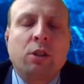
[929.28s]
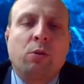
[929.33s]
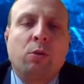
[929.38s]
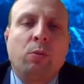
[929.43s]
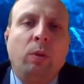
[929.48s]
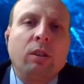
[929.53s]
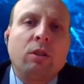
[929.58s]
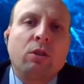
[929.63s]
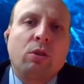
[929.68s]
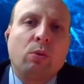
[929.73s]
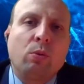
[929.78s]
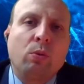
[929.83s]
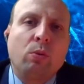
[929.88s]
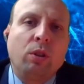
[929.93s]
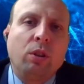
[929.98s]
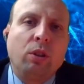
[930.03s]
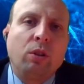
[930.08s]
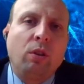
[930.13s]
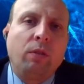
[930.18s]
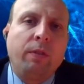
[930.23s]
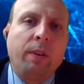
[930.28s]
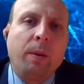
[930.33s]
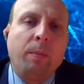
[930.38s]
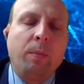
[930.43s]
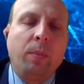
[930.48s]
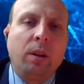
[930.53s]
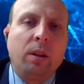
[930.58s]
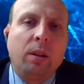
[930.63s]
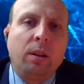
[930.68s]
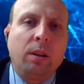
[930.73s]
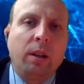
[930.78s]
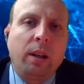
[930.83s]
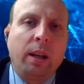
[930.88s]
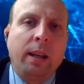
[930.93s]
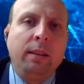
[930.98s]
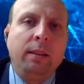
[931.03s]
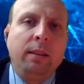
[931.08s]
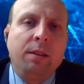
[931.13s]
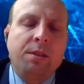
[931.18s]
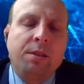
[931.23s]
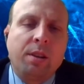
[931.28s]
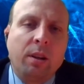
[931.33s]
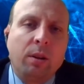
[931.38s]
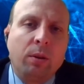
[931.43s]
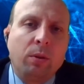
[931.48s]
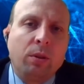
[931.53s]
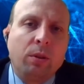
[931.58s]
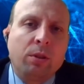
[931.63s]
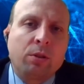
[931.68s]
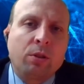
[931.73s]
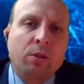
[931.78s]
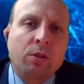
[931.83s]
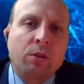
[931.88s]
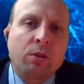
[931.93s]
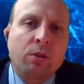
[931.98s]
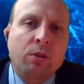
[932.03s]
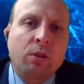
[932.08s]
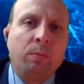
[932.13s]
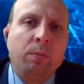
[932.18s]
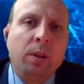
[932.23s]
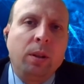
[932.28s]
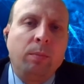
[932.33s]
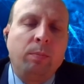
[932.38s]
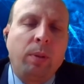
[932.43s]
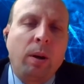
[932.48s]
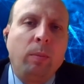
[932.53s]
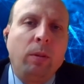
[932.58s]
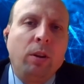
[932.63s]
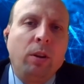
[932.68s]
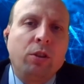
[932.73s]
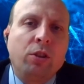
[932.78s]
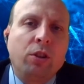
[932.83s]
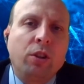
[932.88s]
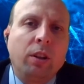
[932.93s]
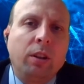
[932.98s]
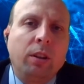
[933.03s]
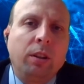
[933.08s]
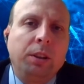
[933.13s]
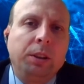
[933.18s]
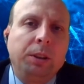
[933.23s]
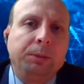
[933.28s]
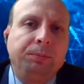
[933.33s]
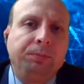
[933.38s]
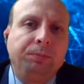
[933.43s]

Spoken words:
As well, soon in November, ENISA is gonna be publishing